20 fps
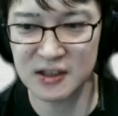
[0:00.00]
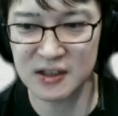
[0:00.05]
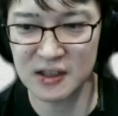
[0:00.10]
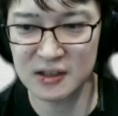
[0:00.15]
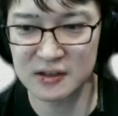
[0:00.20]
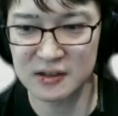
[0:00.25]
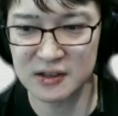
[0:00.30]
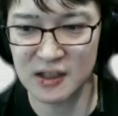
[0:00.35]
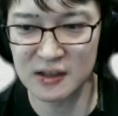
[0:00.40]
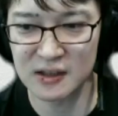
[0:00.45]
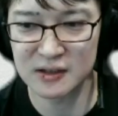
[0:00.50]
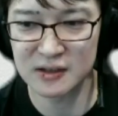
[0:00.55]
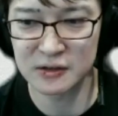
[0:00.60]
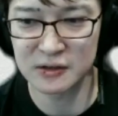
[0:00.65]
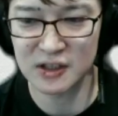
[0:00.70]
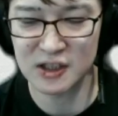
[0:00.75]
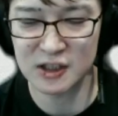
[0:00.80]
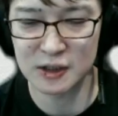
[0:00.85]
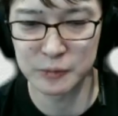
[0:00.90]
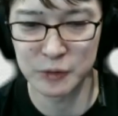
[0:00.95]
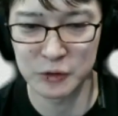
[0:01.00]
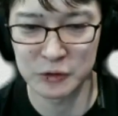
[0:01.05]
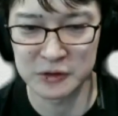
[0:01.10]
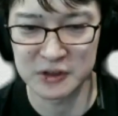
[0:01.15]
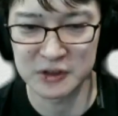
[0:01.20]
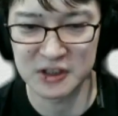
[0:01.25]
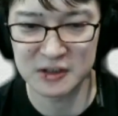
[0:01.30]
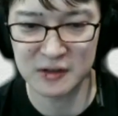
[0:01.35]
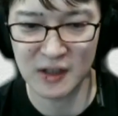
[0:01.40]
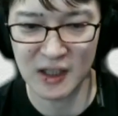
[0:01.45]
On the other hand,
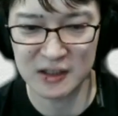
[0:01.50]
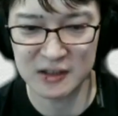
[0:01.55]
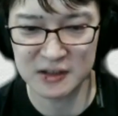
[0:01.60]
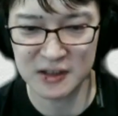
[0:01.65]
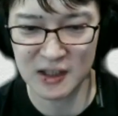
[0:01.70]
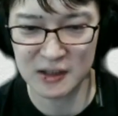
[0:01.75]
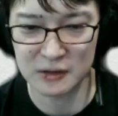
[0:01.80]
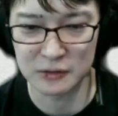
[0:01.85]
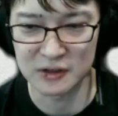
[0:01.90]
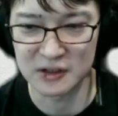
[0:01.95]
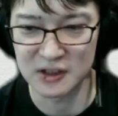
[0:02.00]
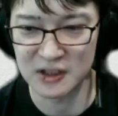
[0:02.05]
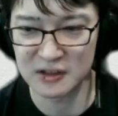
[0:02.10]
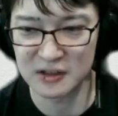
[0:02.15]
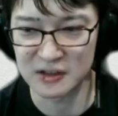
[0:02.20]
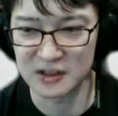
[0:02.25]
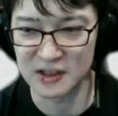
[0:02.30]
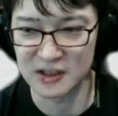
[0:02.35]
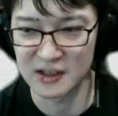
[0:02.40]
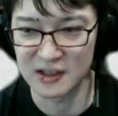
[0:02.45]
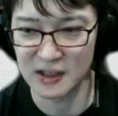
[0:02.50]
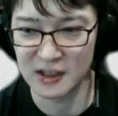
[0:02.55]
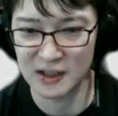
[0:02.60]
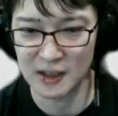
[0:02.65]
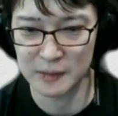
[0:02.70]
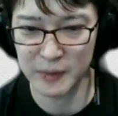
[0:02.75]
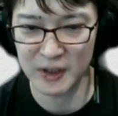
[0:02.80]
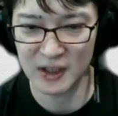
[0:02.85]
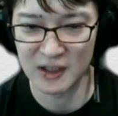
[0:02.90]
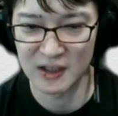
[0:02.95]
as mentioned earlier, users click
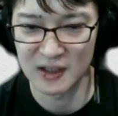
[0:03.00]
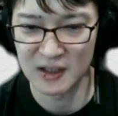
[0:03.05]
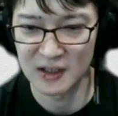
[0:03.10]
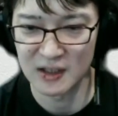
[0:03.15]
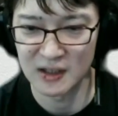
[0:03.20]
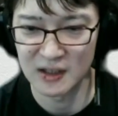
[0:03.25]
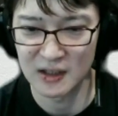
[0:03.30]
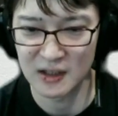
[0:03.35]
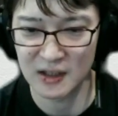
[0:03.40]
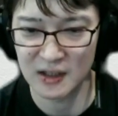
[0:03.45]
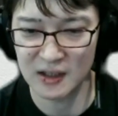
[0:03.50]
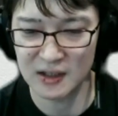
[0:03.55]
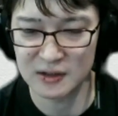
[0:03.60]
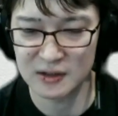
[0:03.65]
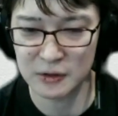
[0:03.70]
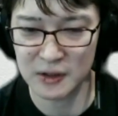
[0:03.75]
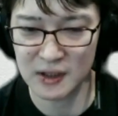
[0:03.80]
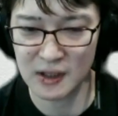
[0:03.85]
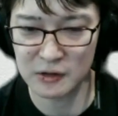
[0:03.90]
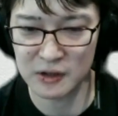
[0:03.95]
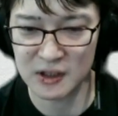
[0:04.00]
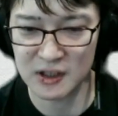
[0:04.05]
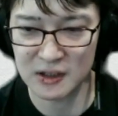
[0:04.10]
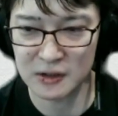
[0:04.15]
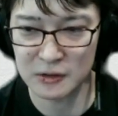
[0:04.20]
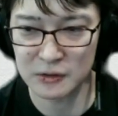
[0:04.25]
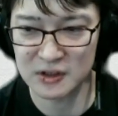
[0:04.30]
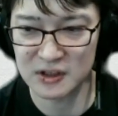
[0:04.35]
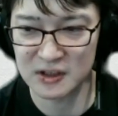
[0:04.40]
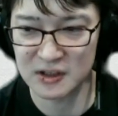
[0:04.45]
on some extent on
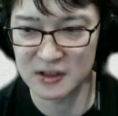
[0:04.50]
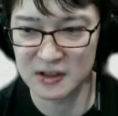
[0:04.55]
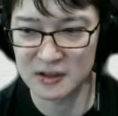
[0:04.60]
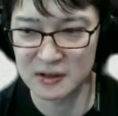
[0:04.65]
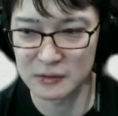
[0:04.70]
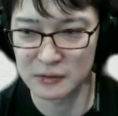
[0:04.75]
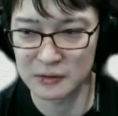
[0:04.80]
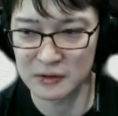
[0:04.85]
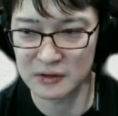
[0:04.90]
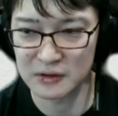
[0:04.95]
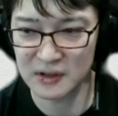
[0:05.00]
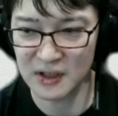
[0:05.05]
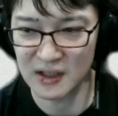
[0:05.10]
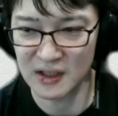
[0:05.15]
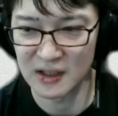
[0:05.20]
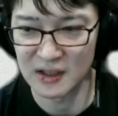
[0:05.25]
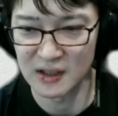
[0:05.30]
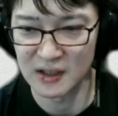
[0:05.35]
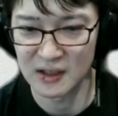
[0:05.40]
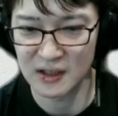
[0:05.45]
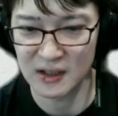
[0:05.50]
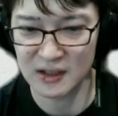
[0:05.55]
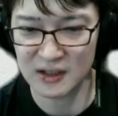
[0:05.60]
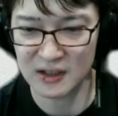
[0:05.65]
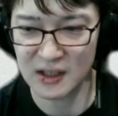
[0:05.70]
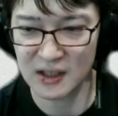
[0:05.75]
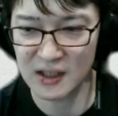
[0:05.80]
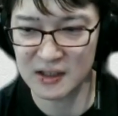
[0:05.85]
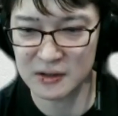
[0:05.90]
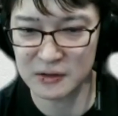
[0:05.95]
articles of the same genre
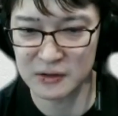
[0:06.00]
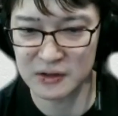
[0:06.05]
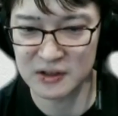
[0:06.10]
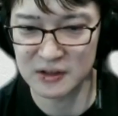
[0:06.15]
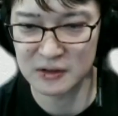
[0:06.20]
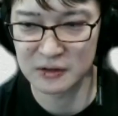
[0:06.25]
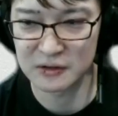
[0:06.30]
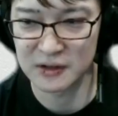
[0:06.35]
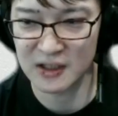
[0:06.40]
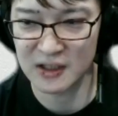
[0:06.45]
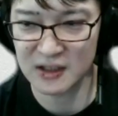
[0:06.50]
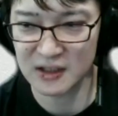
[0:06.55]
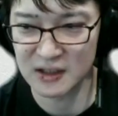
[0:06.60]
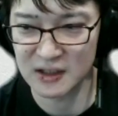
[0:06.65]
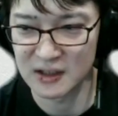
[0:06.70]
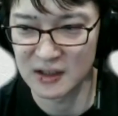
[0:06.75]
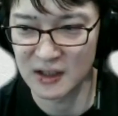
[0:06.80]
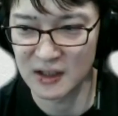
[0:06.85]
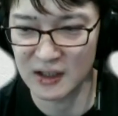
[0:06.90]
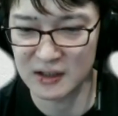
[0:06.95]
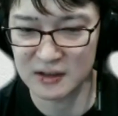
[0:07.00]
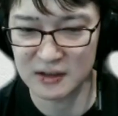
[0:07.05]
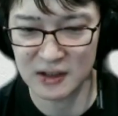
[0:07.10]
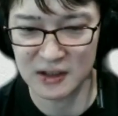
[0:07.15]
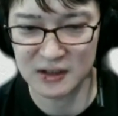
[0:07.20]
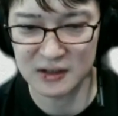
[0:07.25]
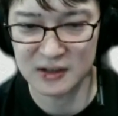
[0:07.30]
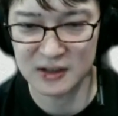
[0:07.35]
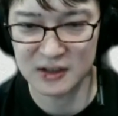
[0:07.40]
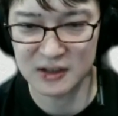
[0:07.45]
that they dislike, so
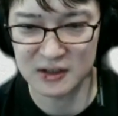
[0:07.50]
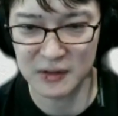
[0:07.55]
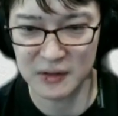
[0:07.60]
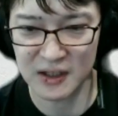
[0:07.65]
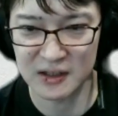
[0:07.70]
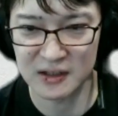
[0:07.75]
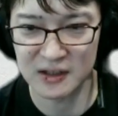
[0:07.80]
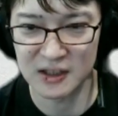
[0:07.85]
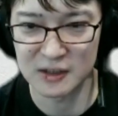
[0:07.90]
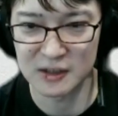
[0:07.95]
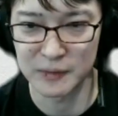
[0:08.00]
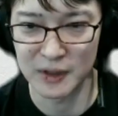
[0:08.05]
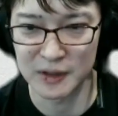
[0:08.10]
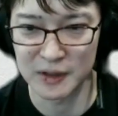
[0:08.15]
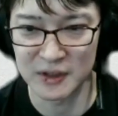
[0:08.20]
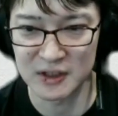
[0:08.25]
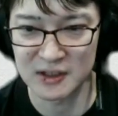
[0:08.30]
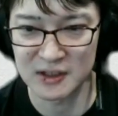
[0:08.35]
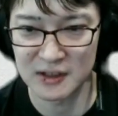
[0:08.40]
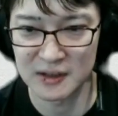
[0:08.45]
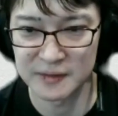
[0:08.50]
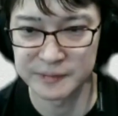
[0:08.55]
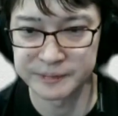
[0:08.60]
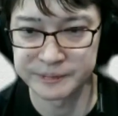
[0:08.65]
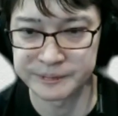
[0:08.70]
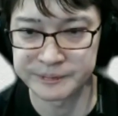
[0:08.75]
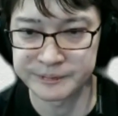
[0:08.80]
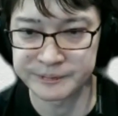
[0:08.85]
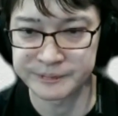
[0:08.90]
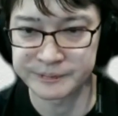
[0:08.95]
that number of clicks was
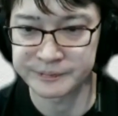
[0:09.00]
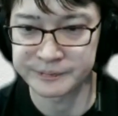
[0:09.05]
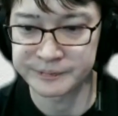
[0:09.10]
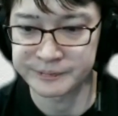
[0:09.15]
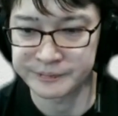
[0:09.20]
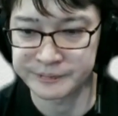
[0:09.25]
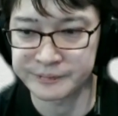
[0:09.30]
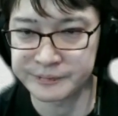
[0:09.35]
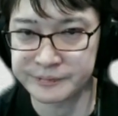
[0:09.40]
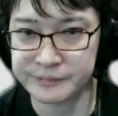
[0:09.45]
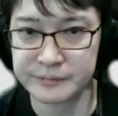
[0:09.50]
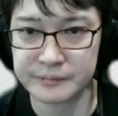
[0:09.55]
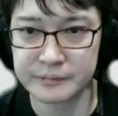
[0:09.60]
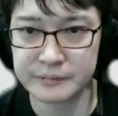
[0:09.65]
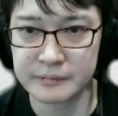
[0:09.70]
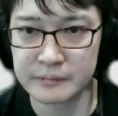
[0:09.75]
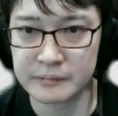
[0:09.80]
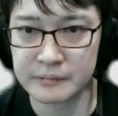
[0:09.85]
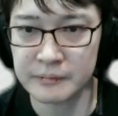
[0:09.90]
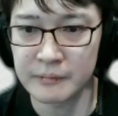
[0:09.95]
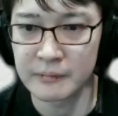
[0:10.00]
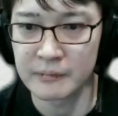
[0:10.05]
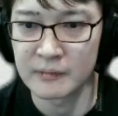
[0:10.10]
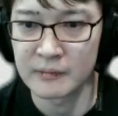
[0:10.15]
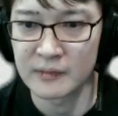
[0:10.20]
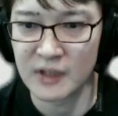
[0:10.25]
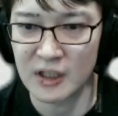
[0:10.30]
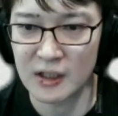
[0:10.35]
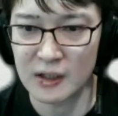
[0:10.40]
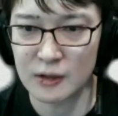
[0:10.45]
reduced due to
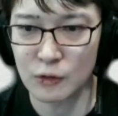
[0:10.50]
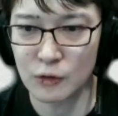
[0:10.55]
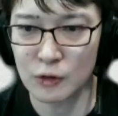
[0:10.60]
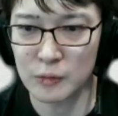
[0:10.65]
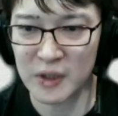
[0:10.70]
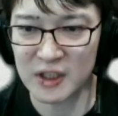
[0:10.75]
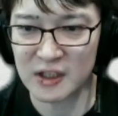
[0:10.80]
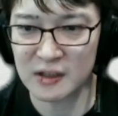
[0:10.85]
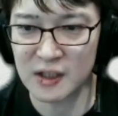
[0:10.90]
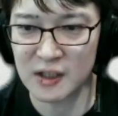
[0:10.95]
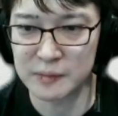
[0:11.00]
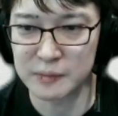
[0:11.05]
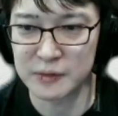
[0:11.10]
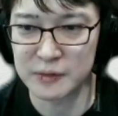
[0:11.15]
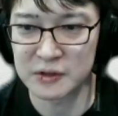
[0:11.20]
lost opportunity.